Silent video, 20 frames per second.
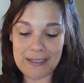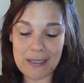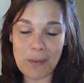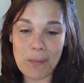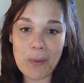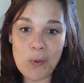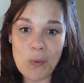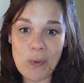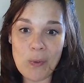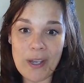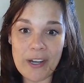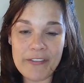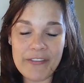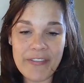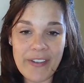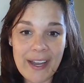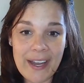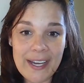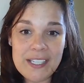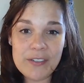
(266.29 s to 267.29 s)
Number one,
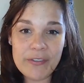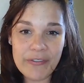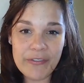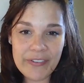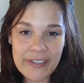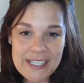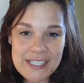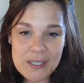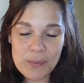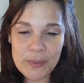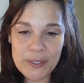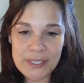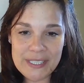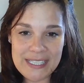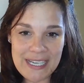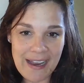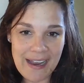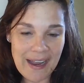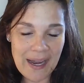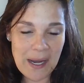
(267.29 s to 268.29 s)
find a feasible
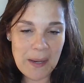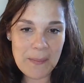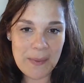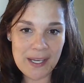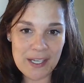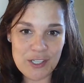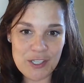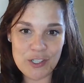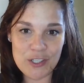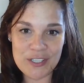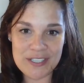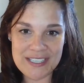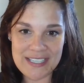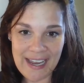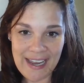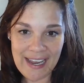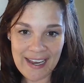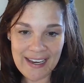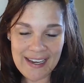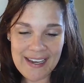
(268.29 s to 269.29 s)
time in your
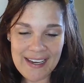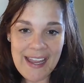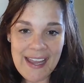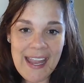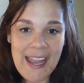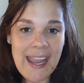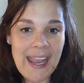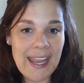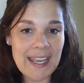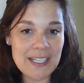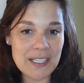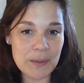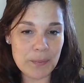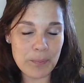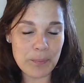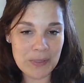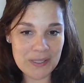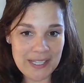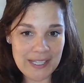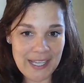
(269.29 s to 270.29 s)
day and a
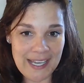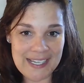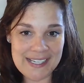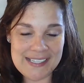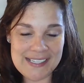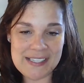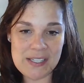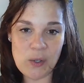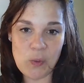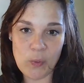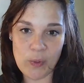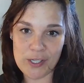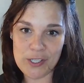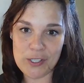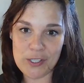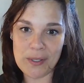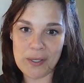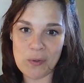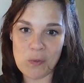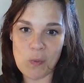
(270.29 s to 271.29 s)
place where
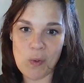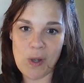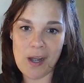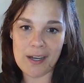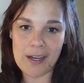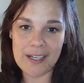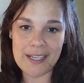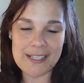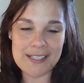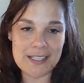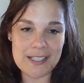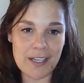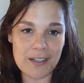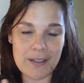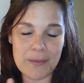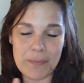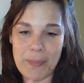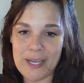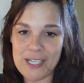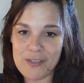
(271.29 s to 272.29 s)
you can walk. Is
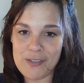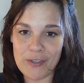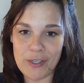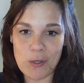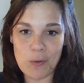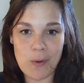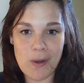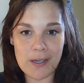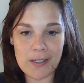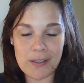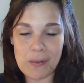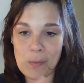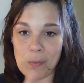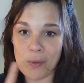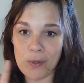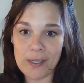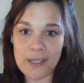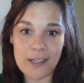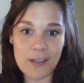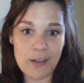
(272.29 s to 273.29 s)
it best for you to walk in the
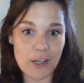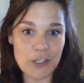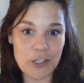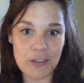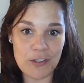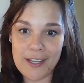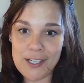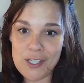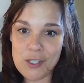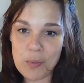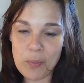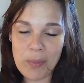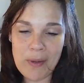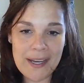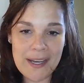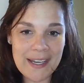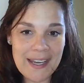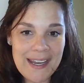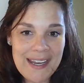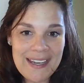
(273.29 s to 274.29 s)
morning, on your lunch
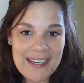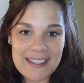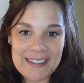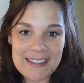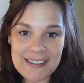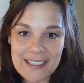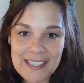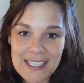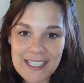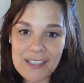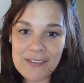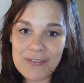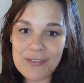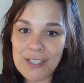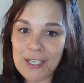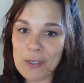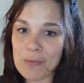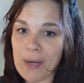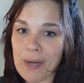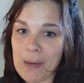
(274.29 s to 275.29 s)
break, in the
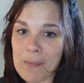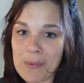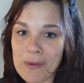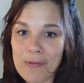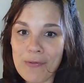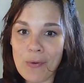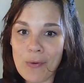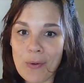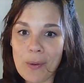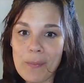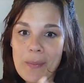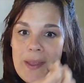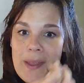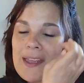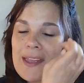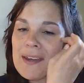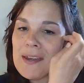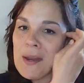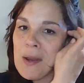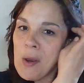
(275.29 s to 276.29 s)
evening, right before
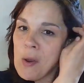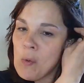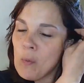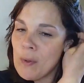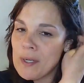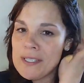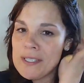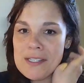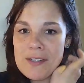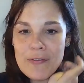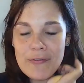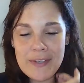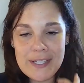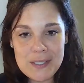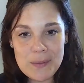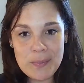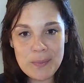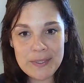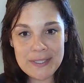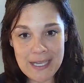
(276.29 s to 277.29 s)
bed? What's the
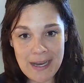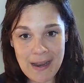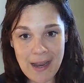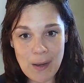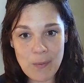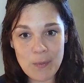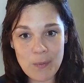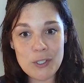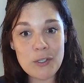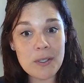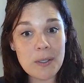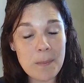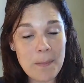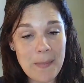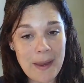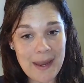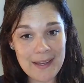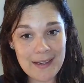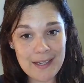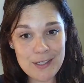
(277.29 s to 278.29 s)
feasible time when you can
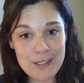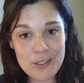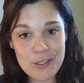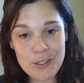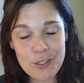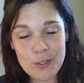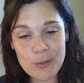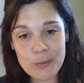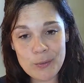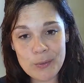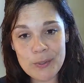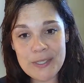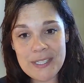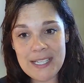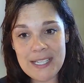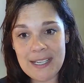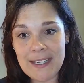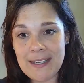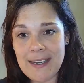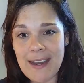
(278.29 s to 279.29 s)
make it into your
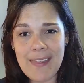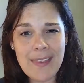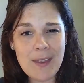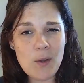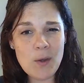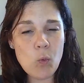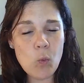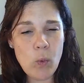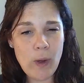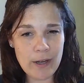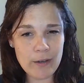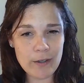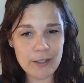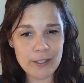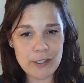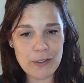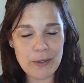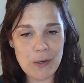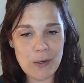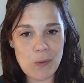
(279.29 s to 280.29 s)
routine? And then where are
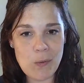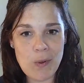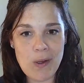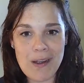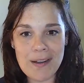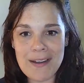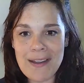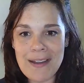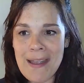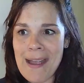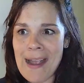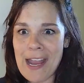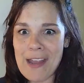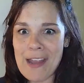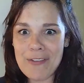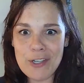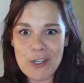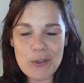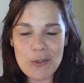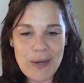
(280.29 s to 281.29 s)
you going to walk? I have
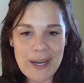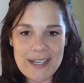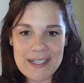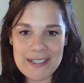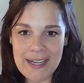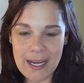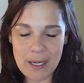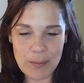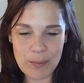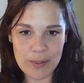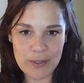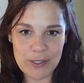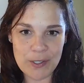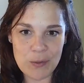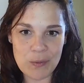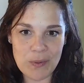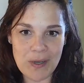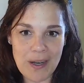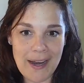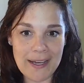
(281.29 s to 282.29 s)
a great neighborhood
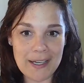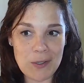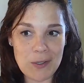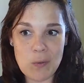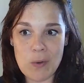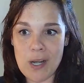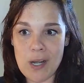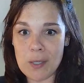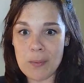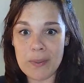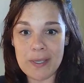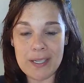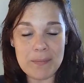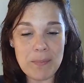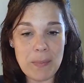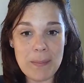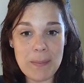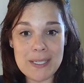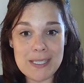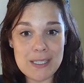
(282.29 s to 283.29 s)
where I can walk, but
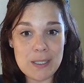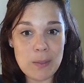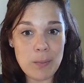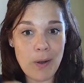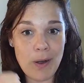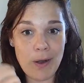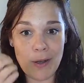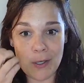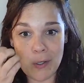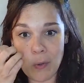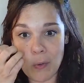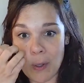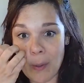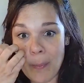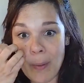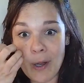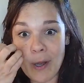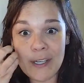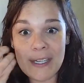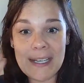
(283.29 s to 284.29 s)
maybe it's the park or a
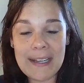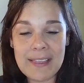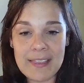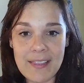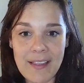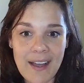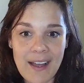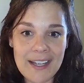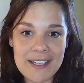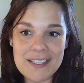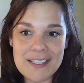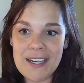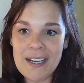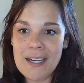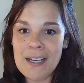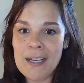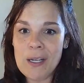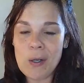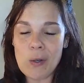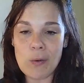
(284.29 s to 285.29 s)
parking lot
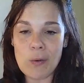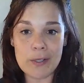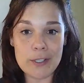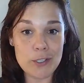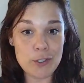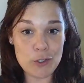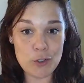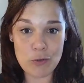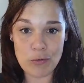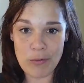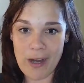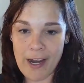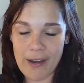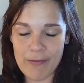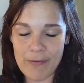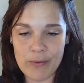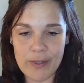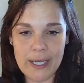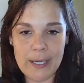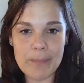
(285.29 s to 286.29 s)
or your
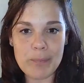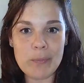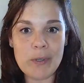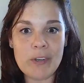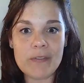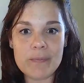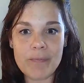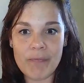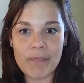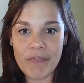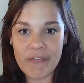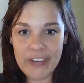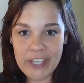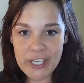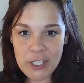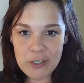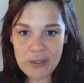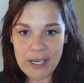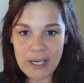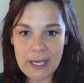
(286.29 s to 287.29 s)
driveway, but
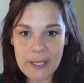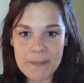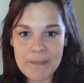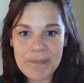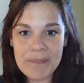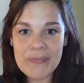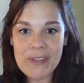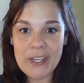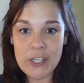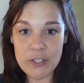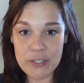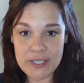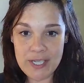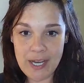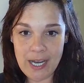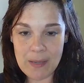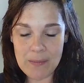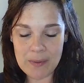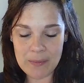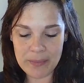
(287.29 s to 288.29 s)
figure out your
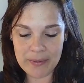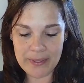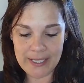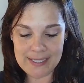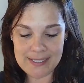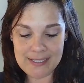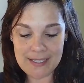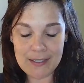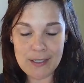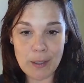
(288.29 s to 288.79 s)
time and place.